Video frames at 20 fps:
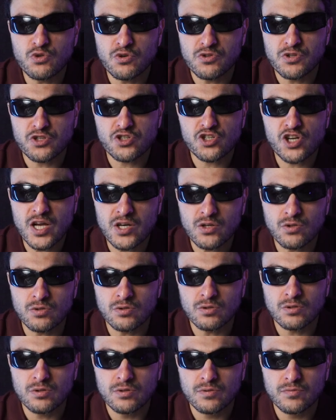on the
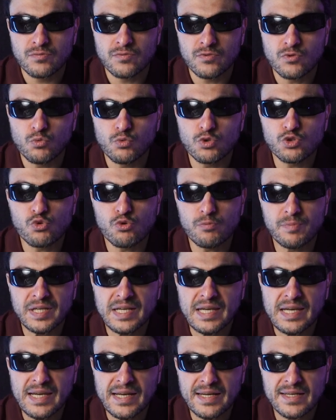channel, which will be
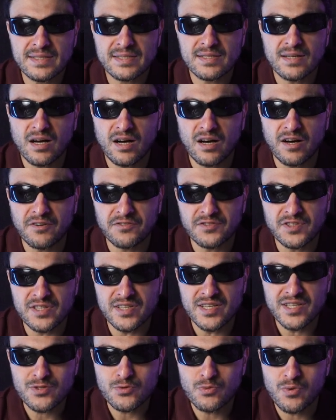linked after
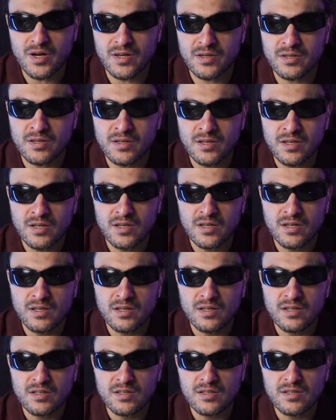this one.
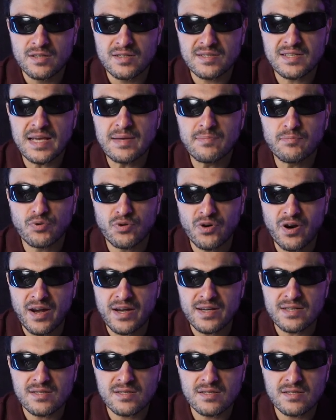Same
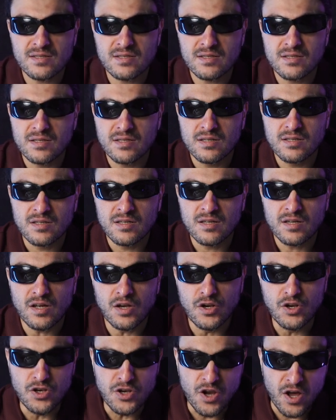price,
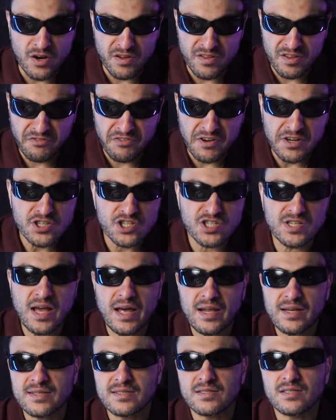none of the
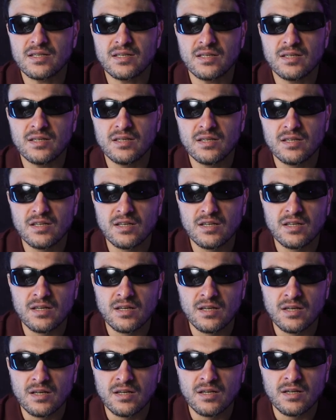functionality,
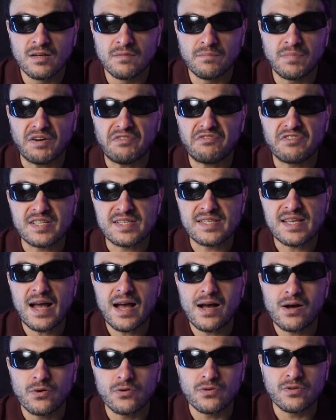but for
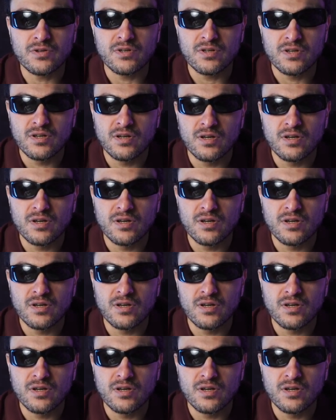sound,